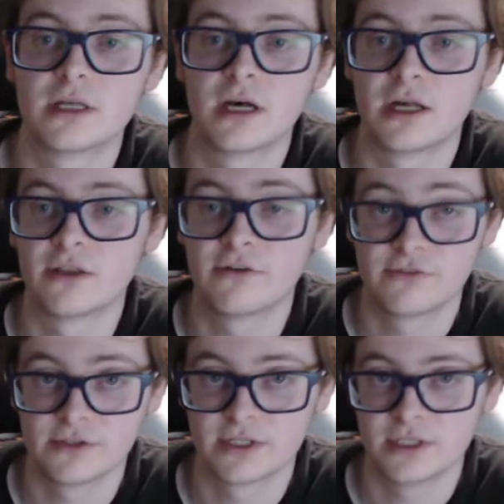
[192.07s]
a
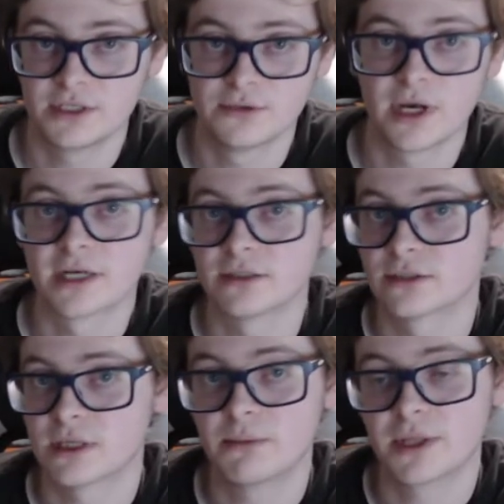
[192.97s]
feeling that you like
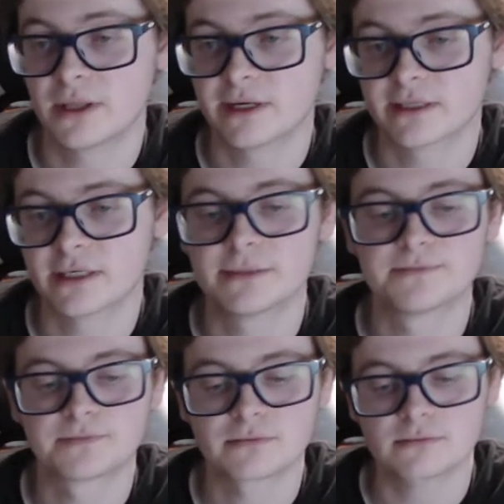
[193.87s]
or something like that.